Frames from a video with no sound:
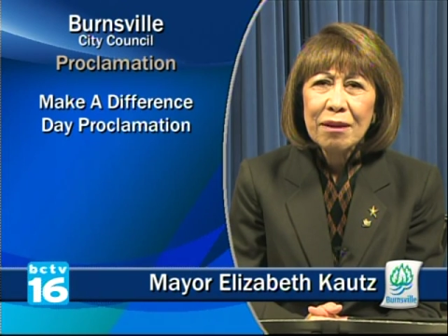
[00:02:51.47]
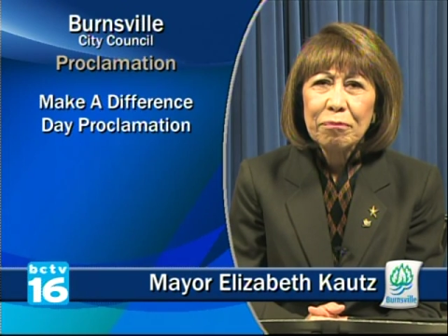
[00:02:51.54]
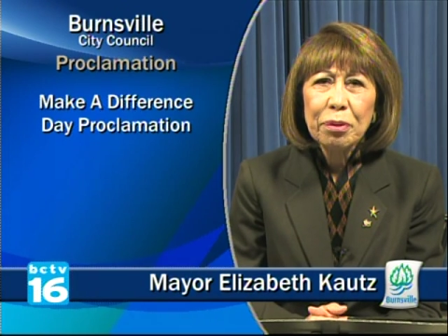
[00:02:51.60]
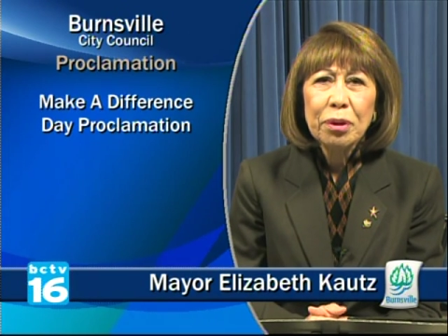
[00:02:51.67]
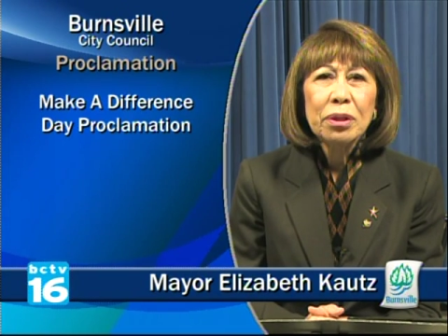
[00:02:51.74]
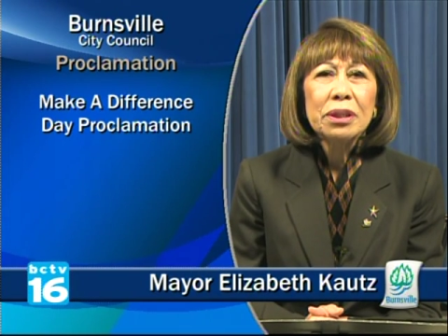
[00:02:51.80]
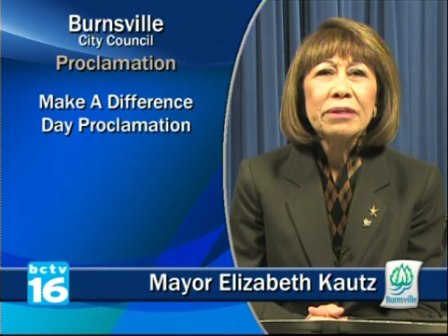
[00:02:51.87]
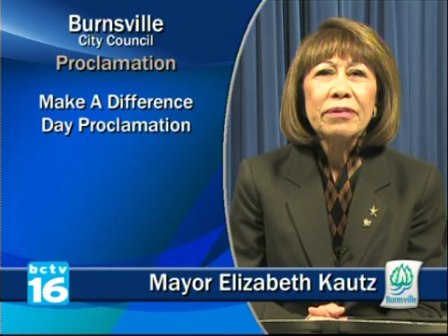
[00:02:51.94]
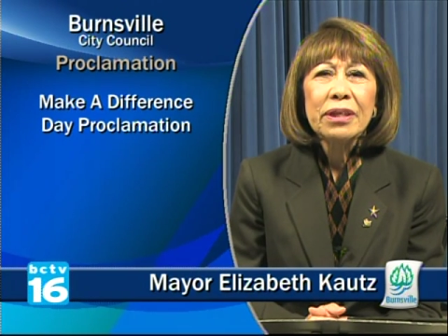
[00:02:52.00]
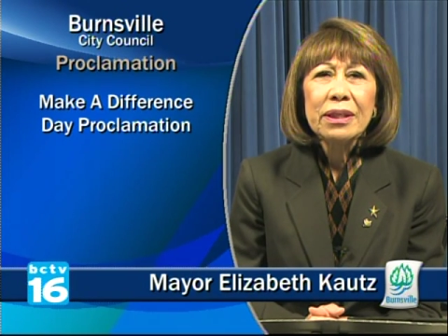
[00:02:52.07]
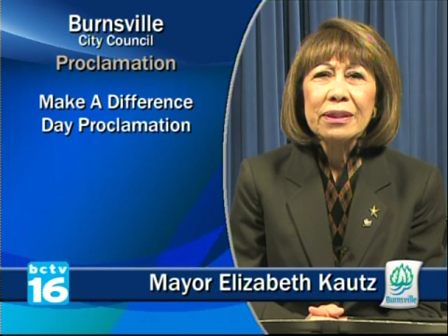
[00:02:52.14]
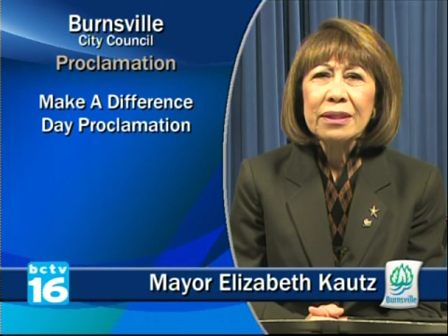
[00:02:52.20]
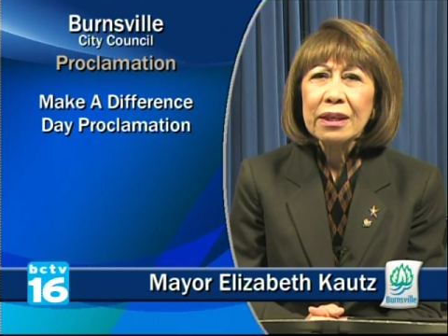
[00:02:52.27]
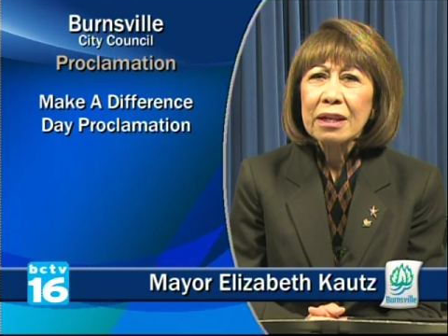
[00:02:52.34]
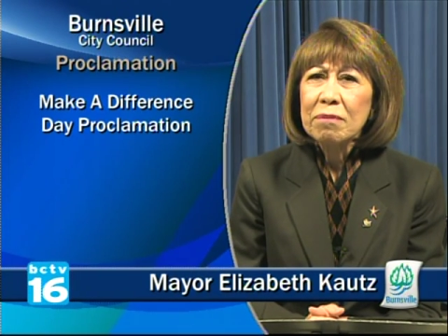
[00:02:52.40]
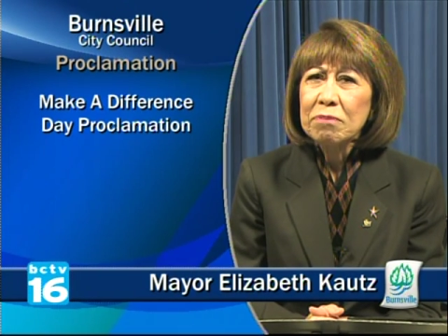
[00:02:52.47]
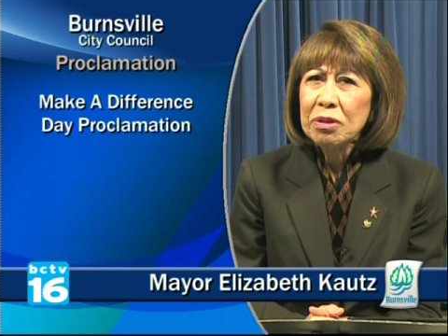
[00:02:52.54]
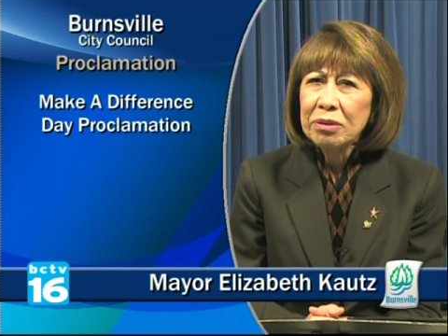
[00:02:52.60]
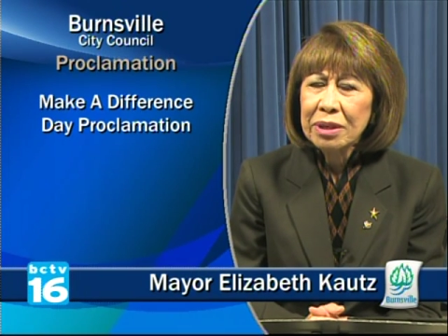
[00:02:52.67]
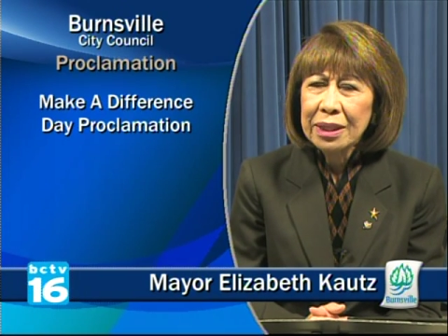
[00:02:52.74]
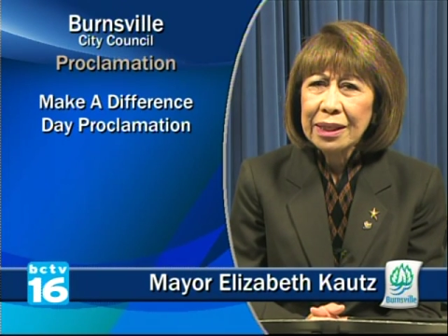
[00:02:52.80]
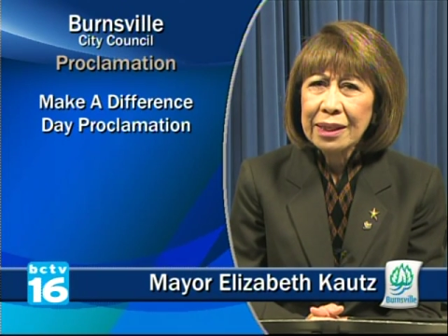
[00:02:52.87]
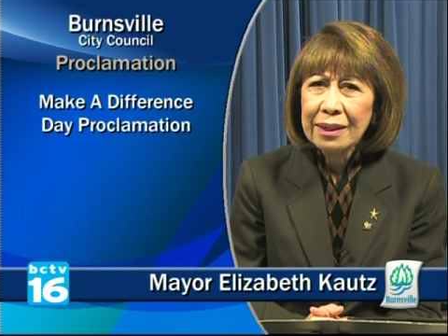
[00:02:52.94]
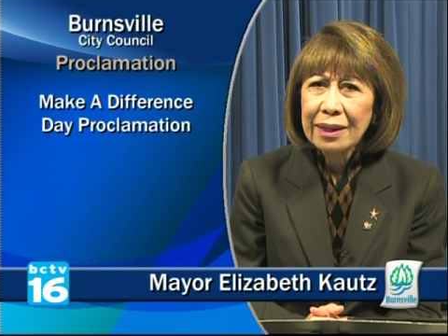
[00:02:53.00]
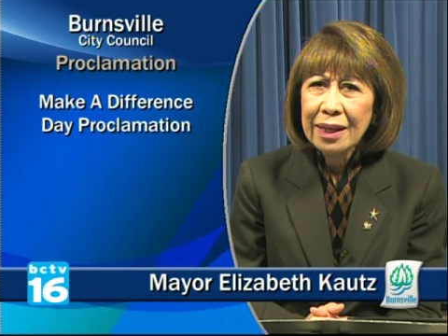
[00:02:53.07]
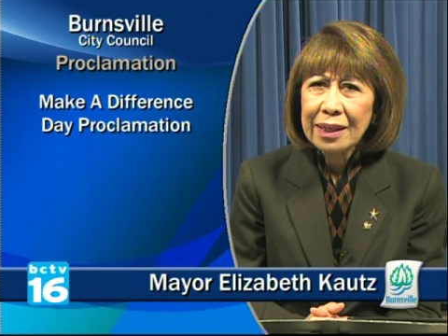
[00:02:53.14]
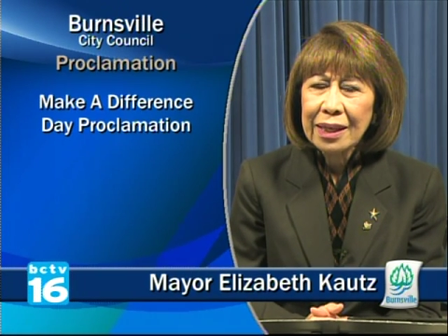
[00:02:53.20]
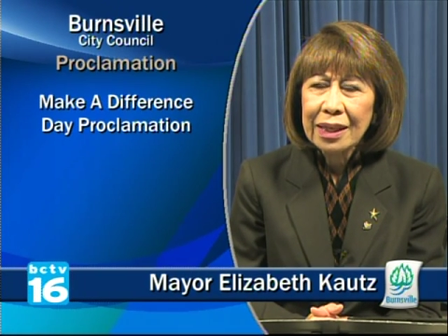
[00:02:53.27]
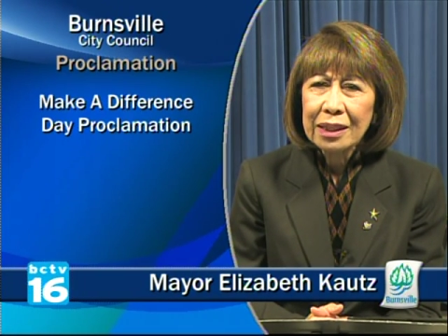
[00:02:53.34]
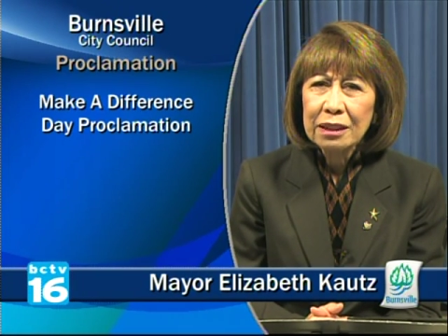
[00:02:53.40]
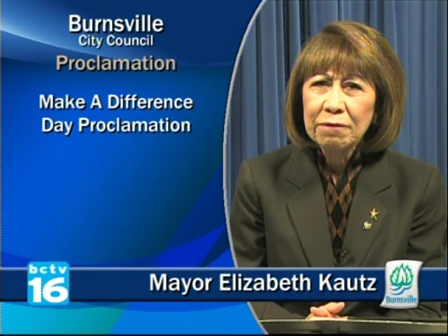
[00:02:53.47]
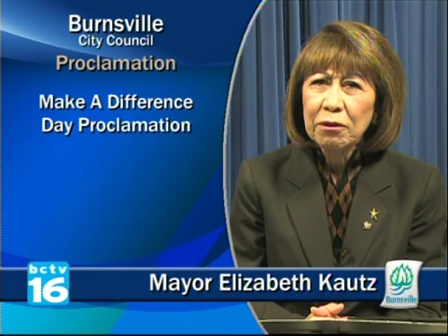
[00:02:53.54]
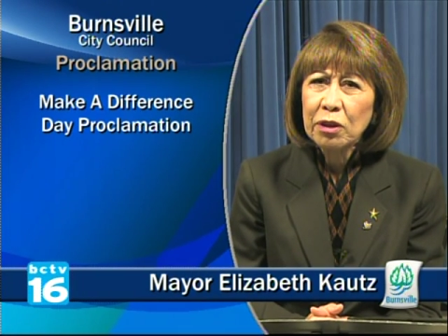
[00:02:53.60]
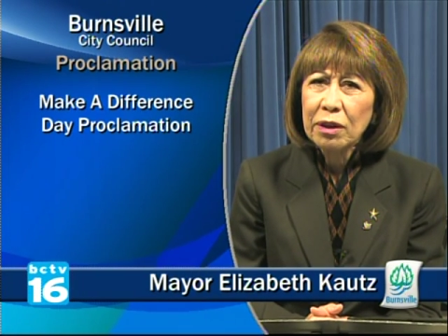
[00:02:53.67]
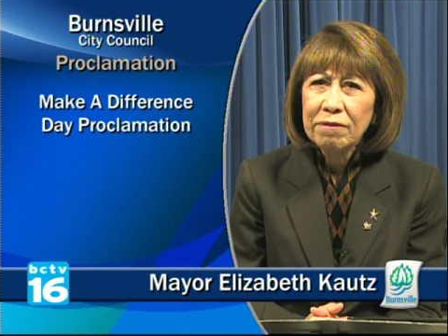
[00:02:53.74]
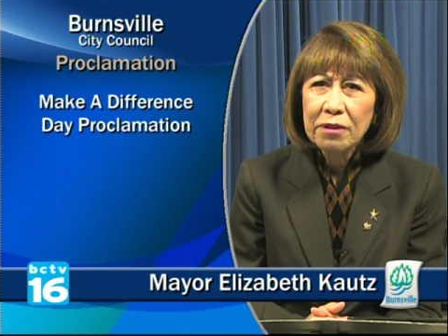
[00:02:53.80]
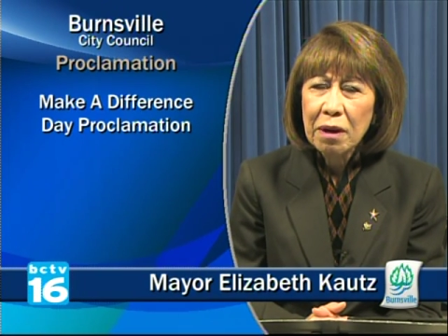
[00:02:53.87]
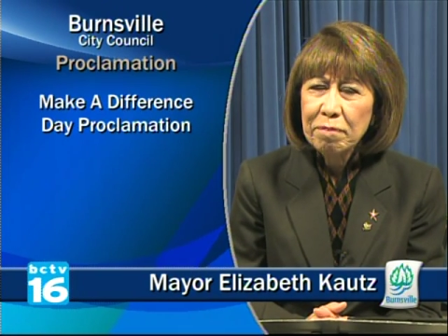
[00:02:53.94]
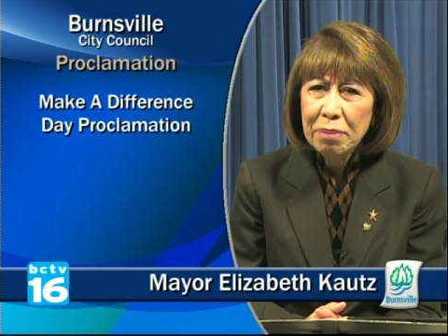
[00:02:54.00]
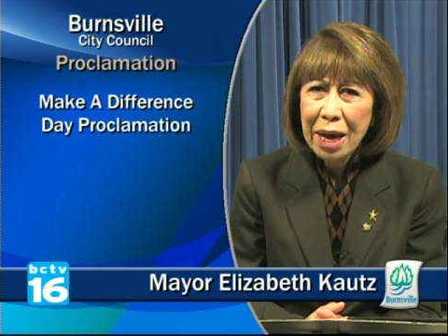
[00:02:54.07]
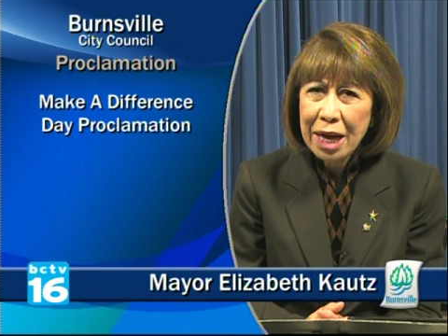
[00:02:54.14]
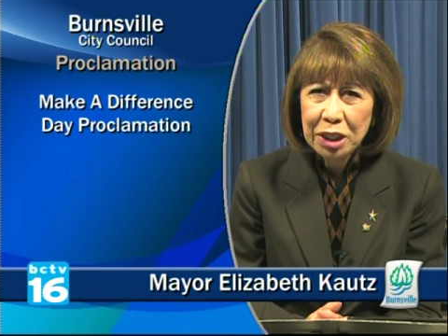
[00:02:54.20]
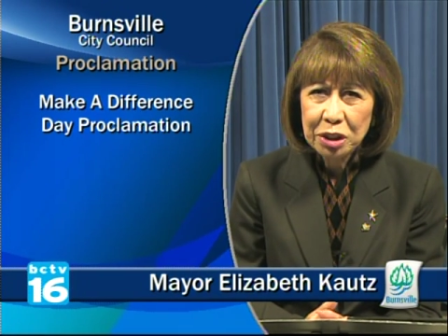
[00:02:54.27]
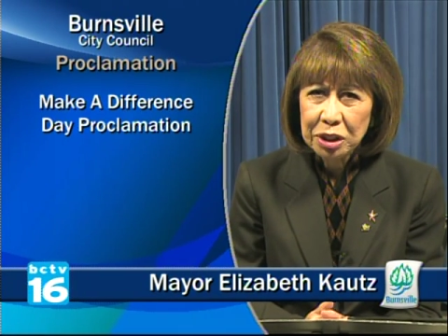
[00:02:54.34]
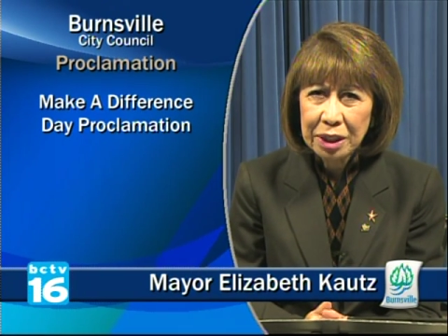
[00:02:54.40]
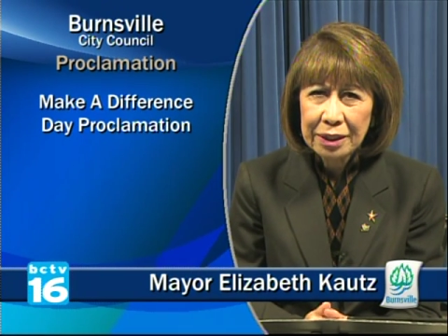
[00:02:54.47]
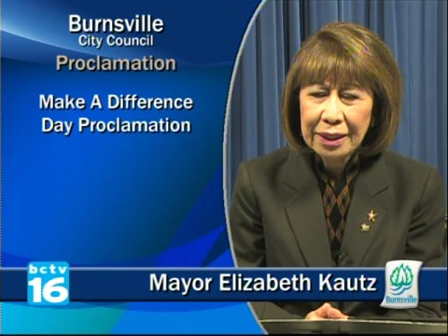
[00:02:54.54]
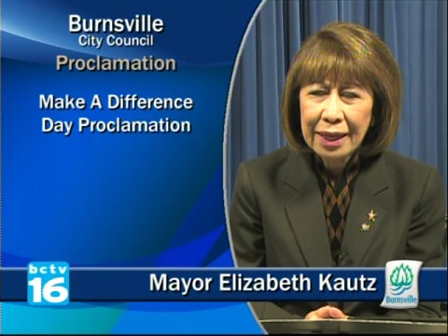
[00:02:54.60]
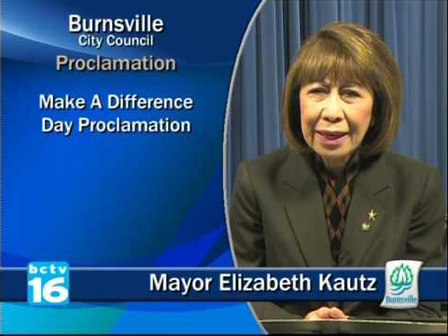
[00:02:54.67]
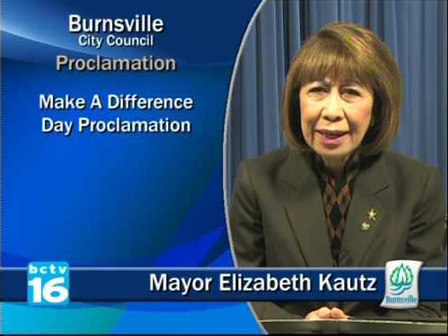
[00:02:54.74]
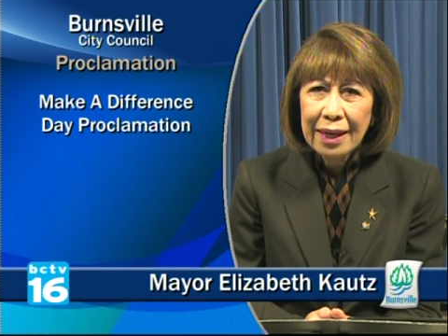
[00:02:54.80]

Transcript: Burnsville is a community that is full of compassion,